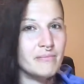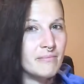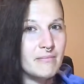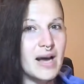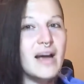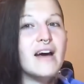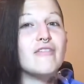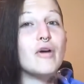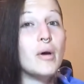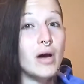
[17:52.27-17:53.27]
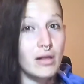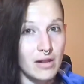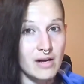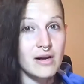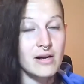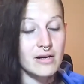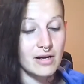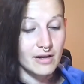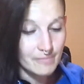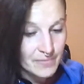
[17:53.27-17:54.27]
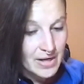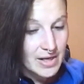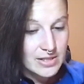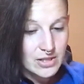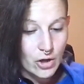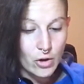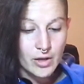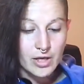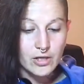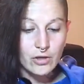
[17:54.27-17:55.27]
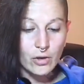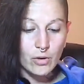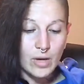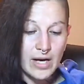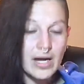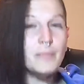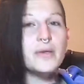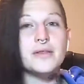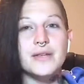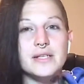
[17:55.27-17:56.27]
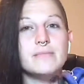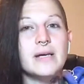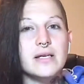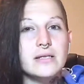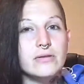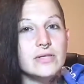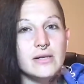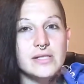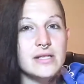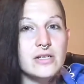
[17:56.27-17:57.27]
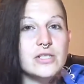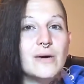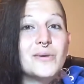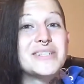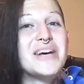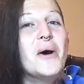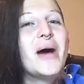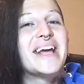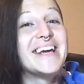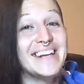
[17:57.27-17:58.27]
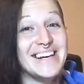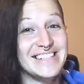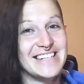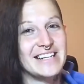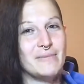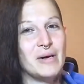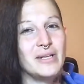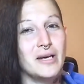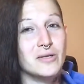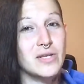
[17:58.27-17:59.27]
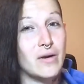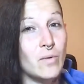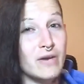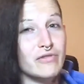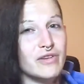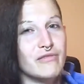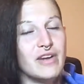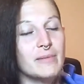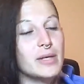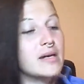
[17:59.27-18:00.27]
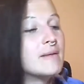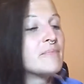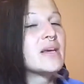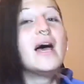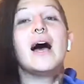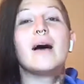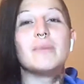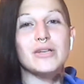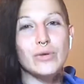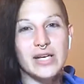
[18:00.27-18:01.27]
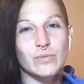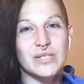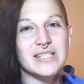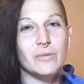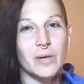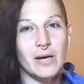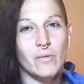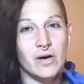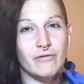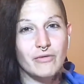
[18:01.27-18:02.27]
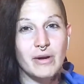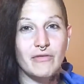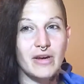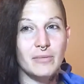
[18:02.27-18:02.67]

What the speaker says: I have a lot of hunger. So, and you know, a couple of things, my kids are downstairs, so I cannot say them out loud that I want for the family. But you guys will see what I want for my family